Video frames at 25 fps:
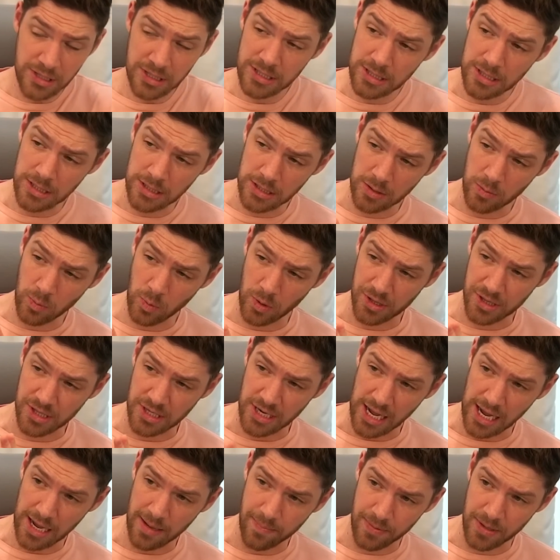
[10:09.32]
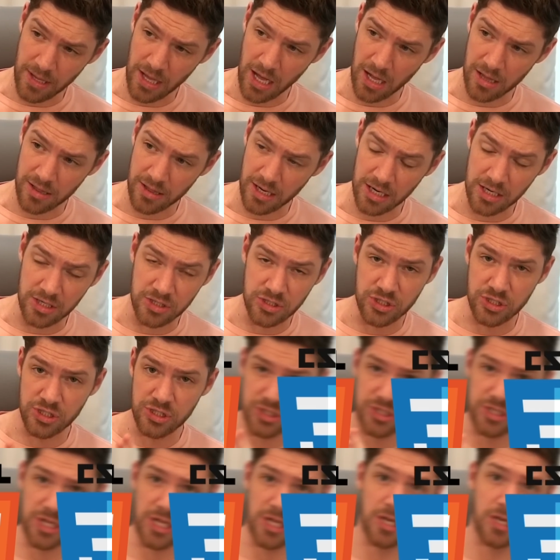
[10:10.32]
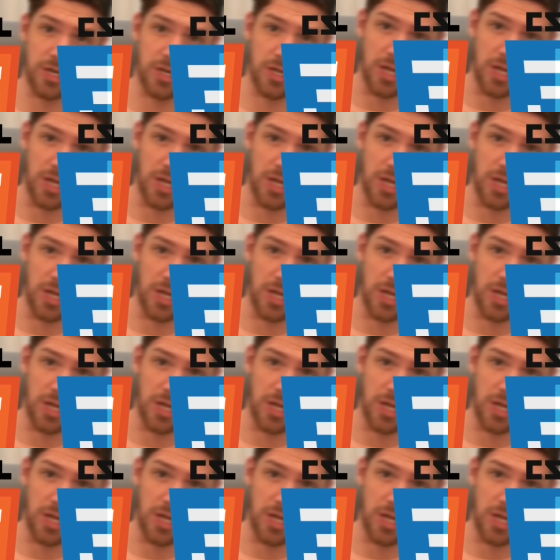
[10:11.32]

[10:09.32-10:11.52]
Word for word: needed was an A P I that I could just send